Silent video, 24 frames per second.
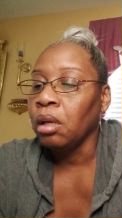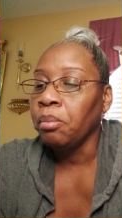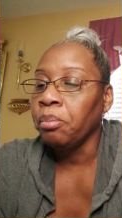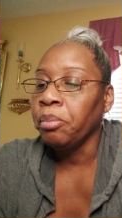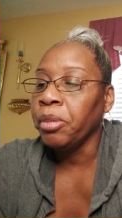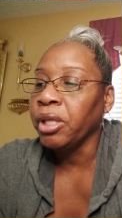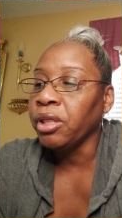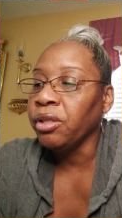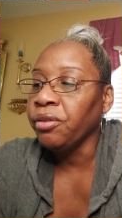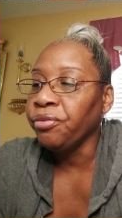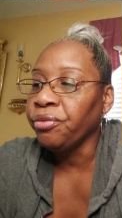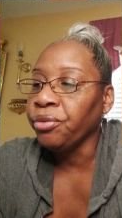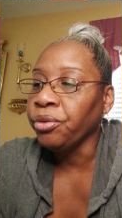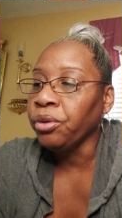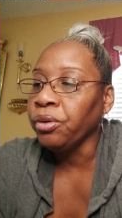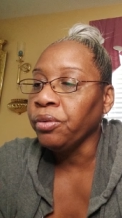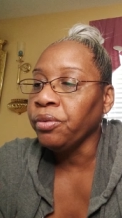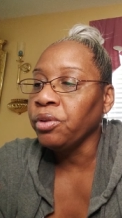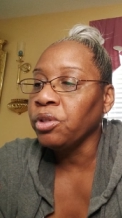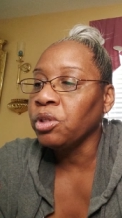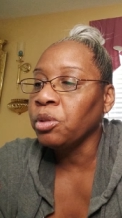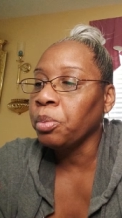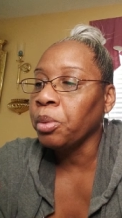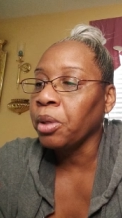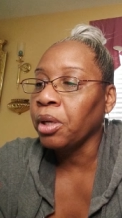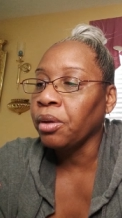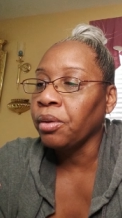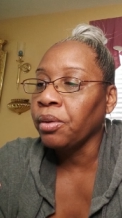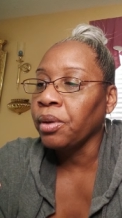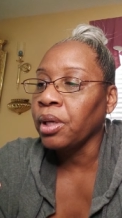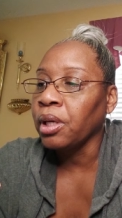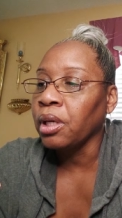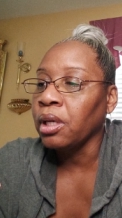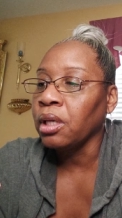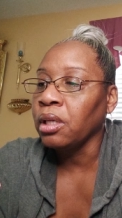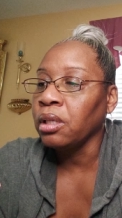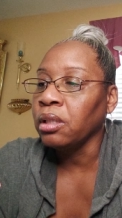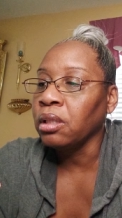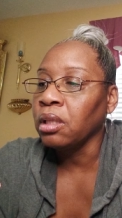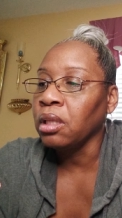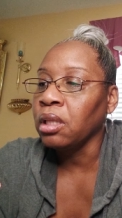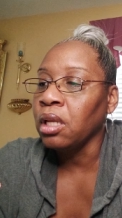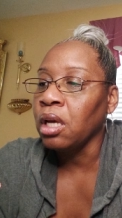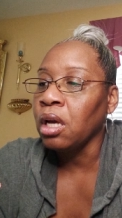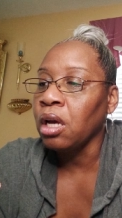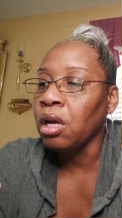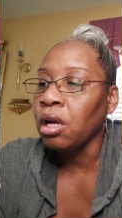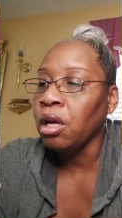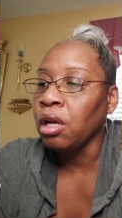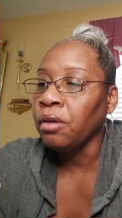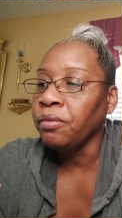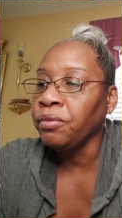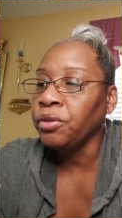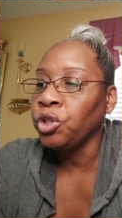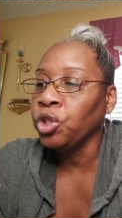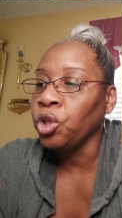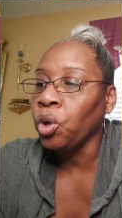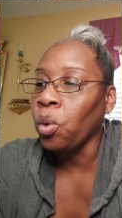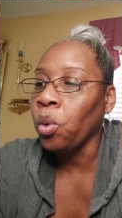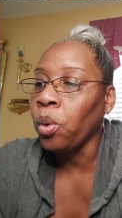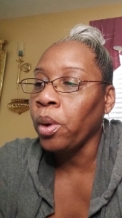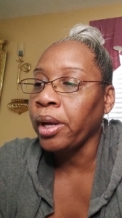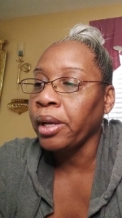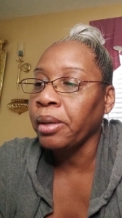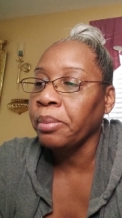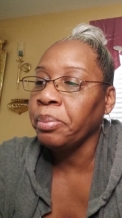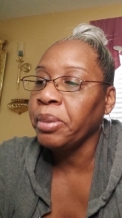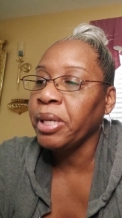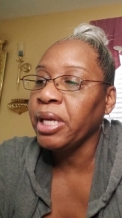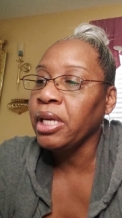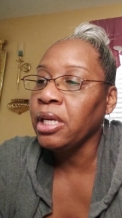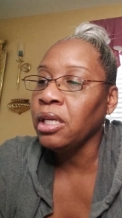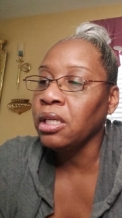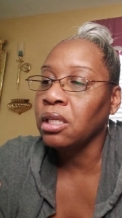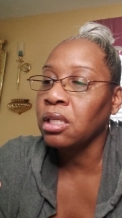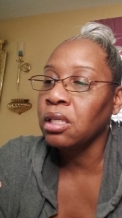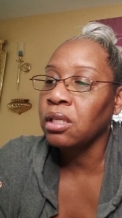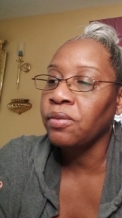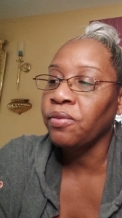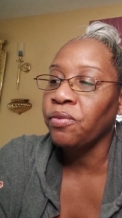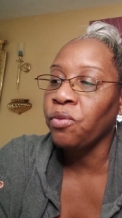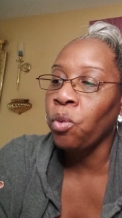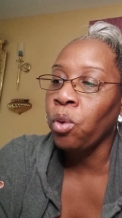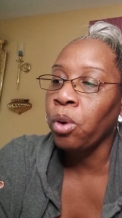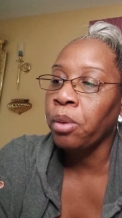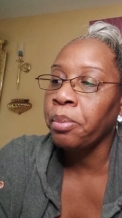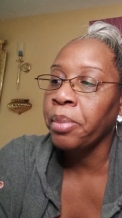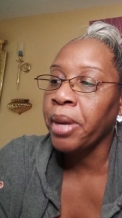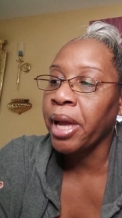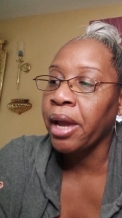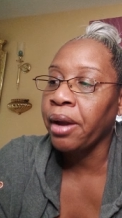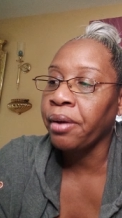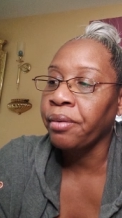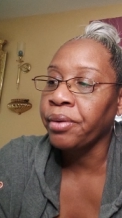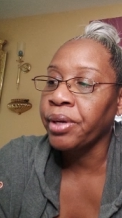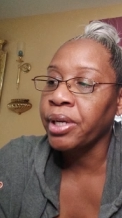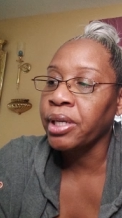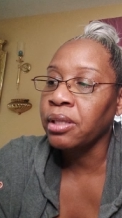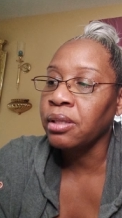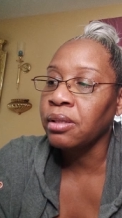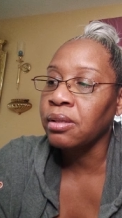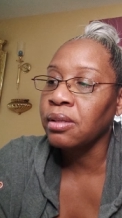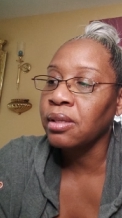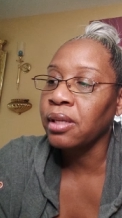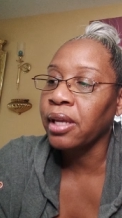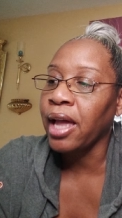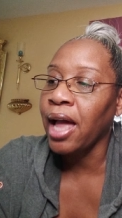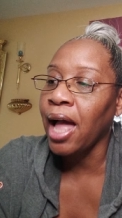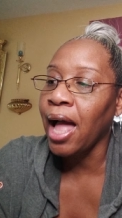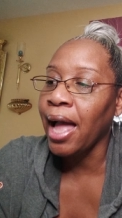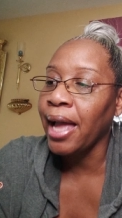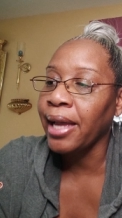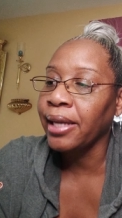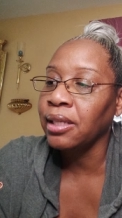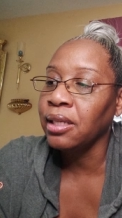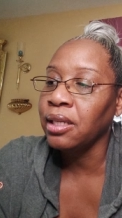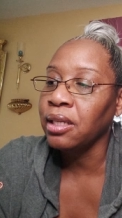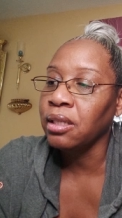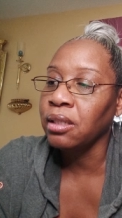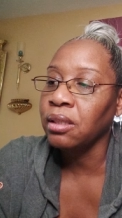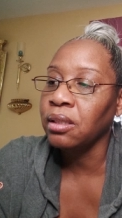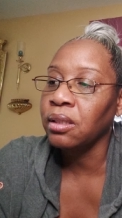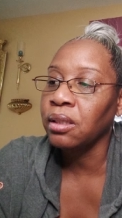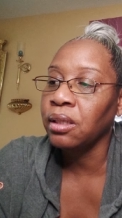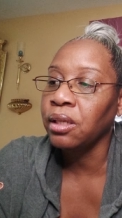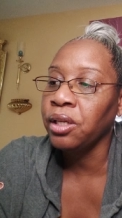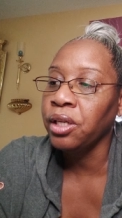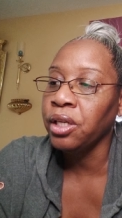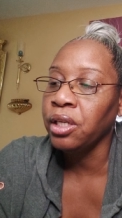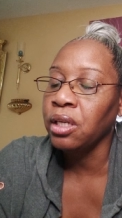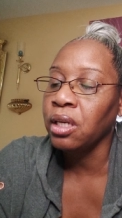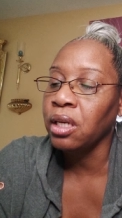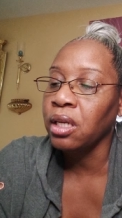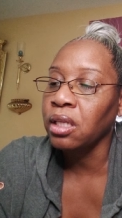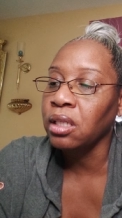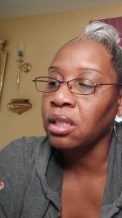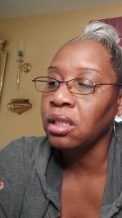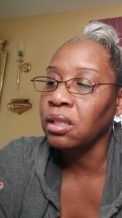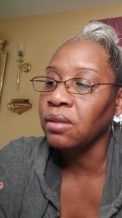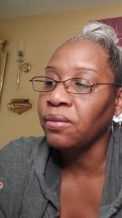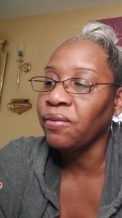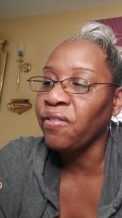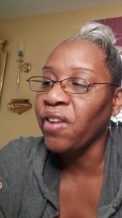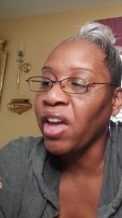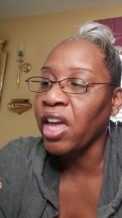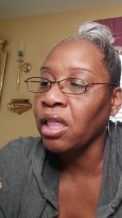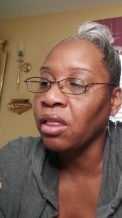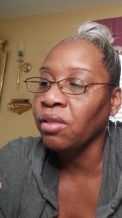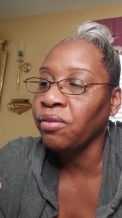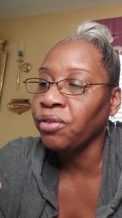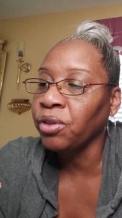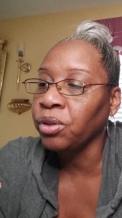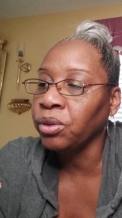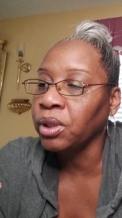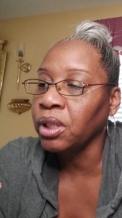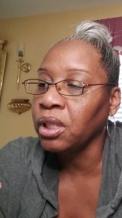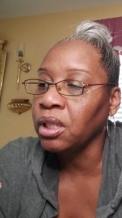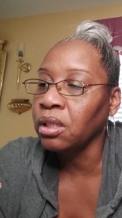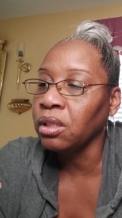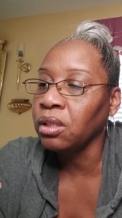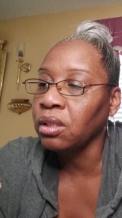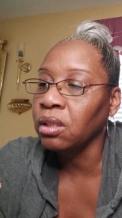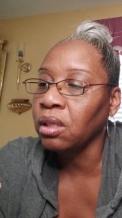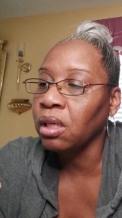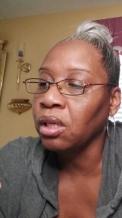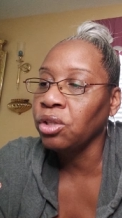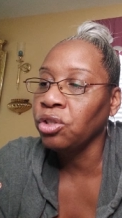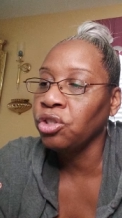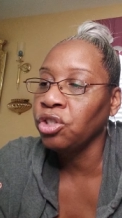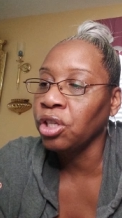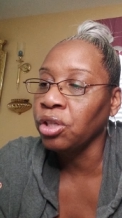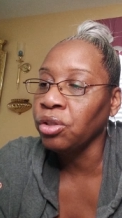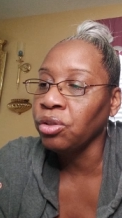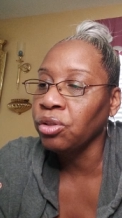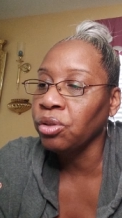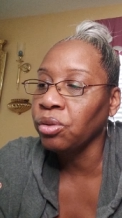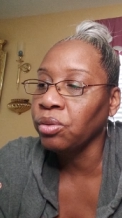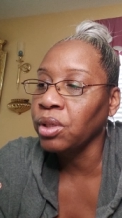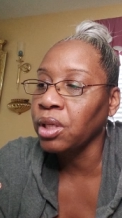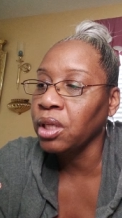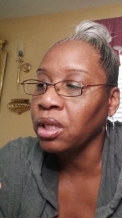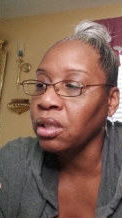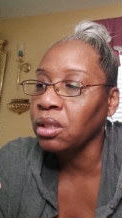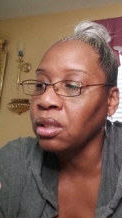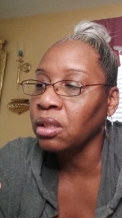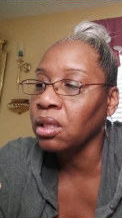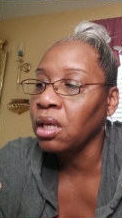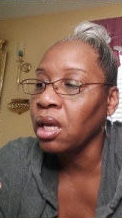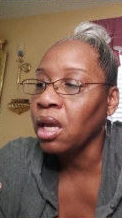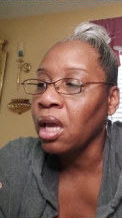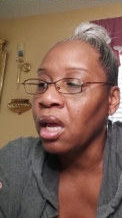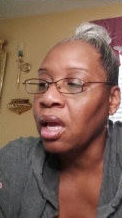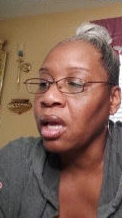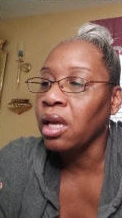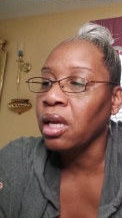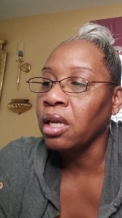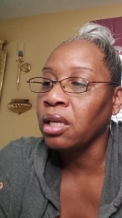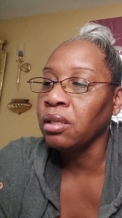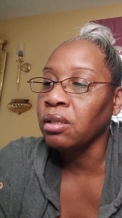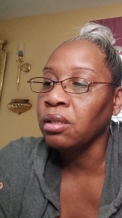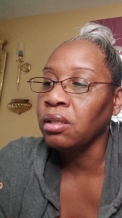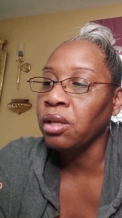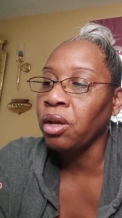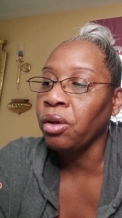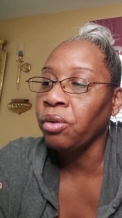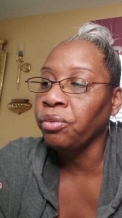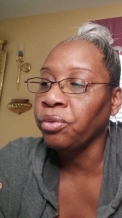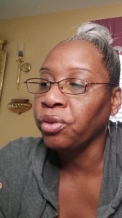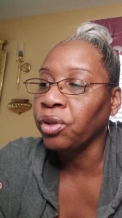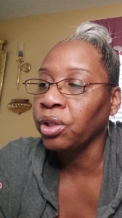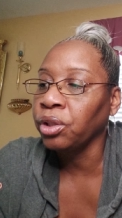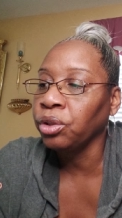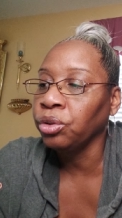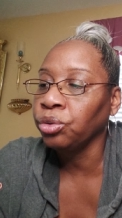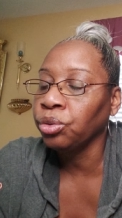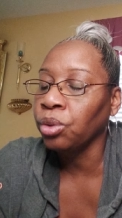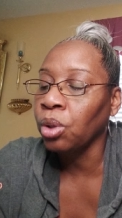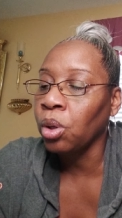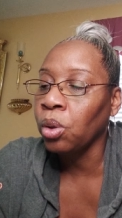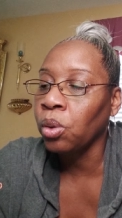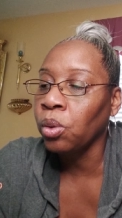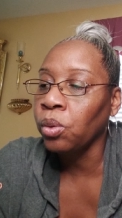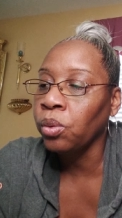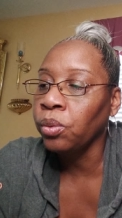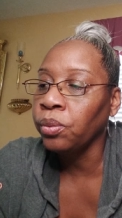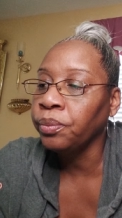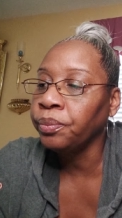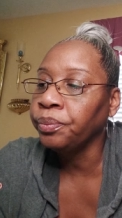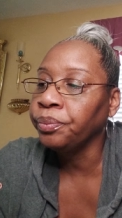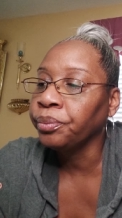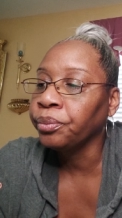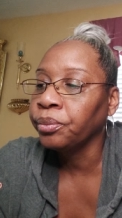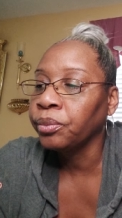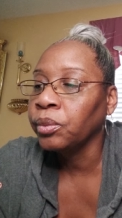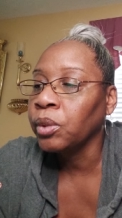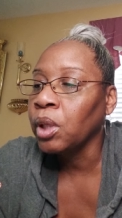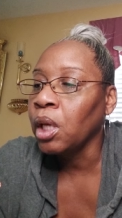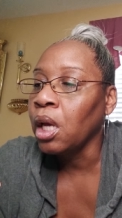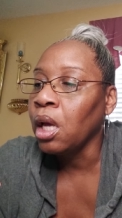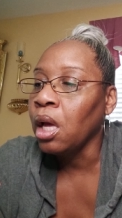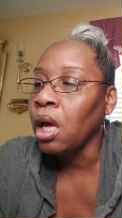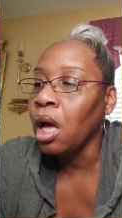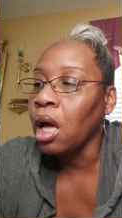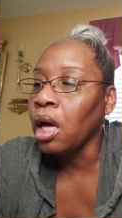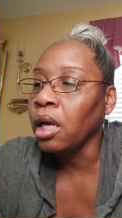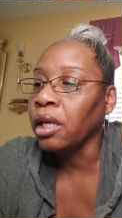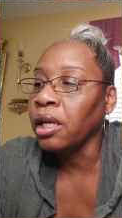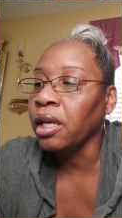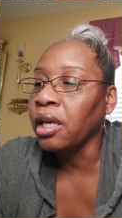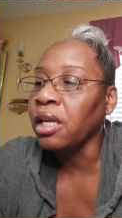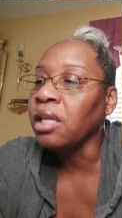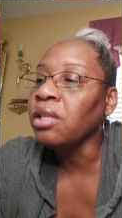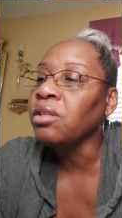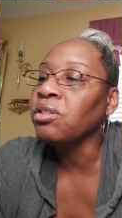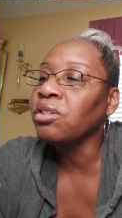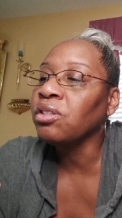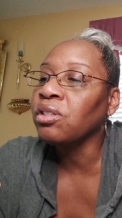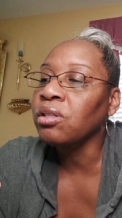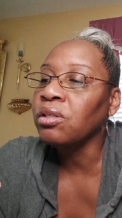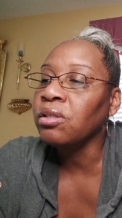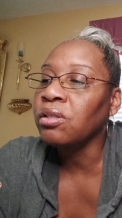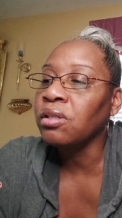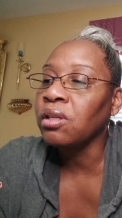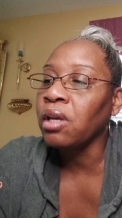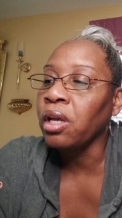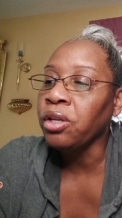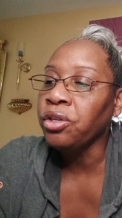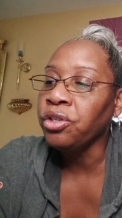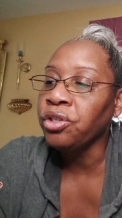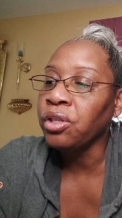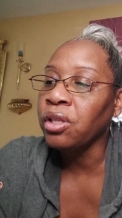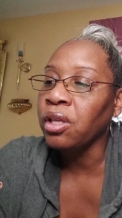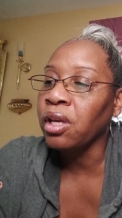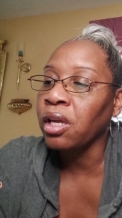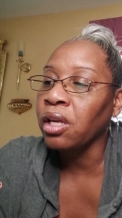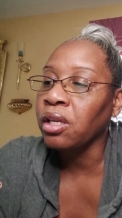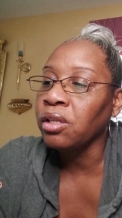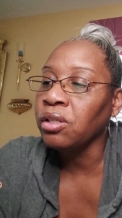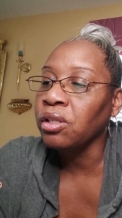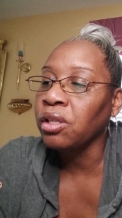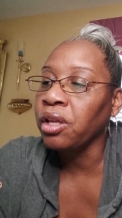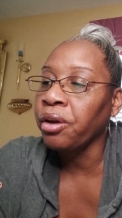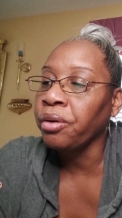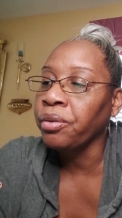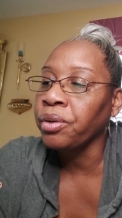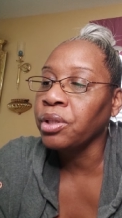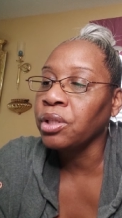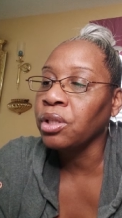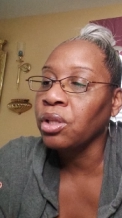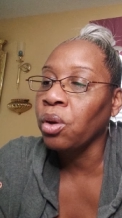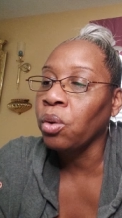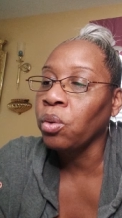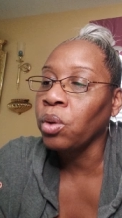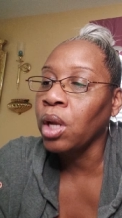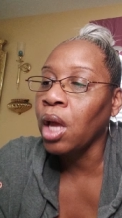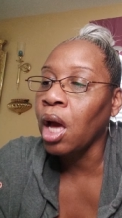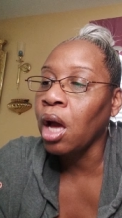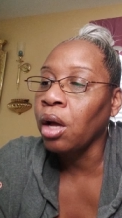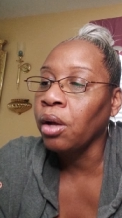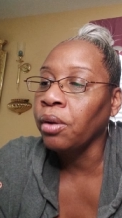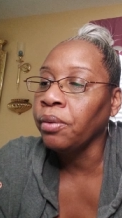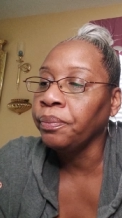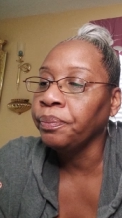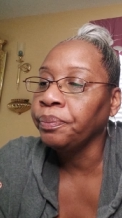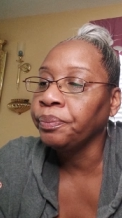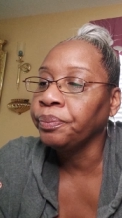But the fruit of the Spirit is love, joy, peace, forbearance, kindness, goodness, faithfulness, gentleness, and self control. Against such things there is no law.